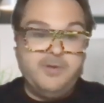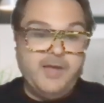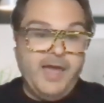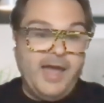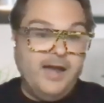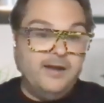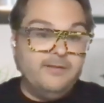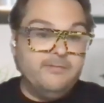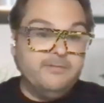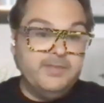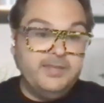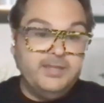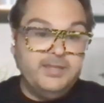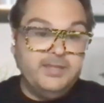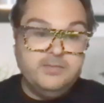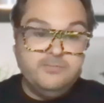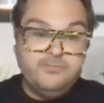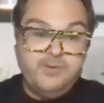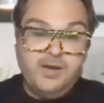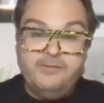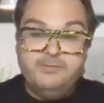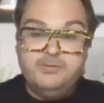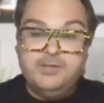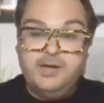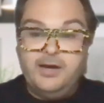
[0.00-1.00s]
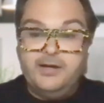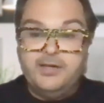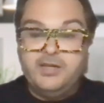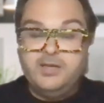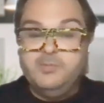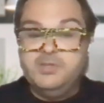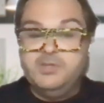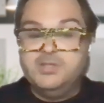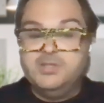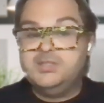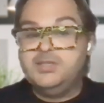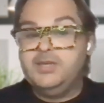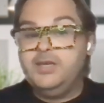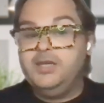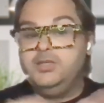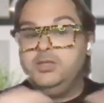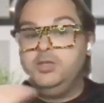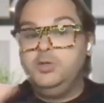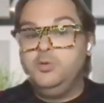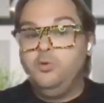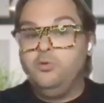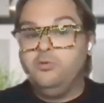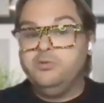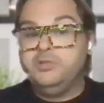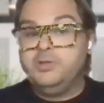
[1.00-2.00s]
Out of these 5 documents, say
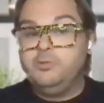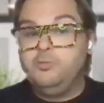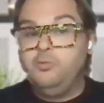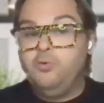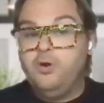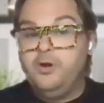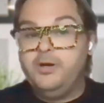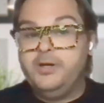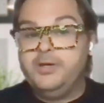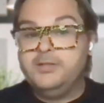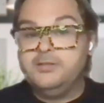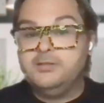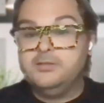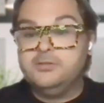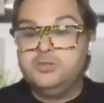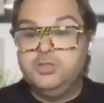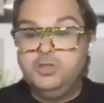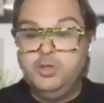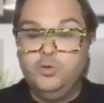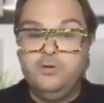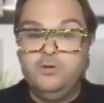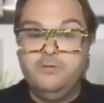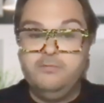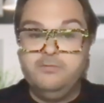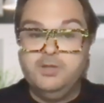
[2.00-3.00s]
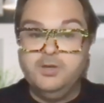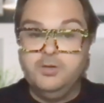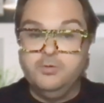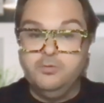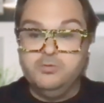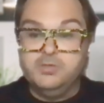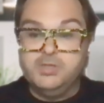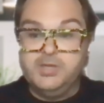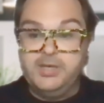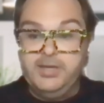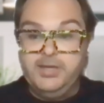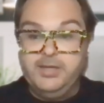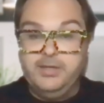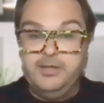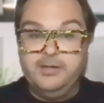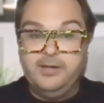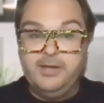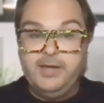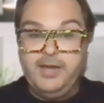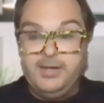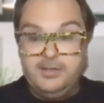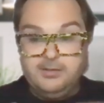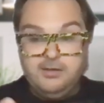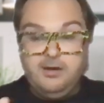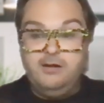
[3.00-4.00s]
you only want 2 of those in
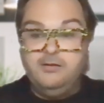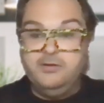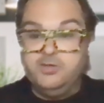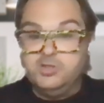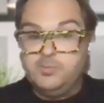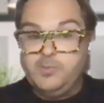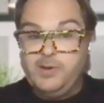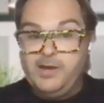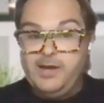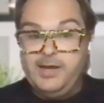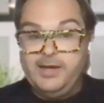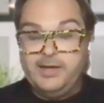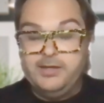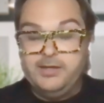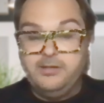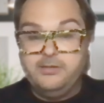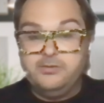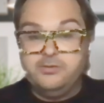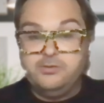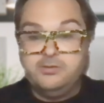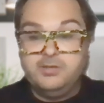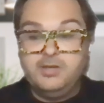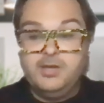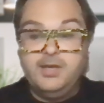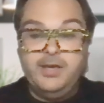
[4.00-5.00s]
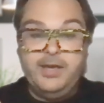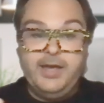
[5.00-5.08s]
a knowledge package,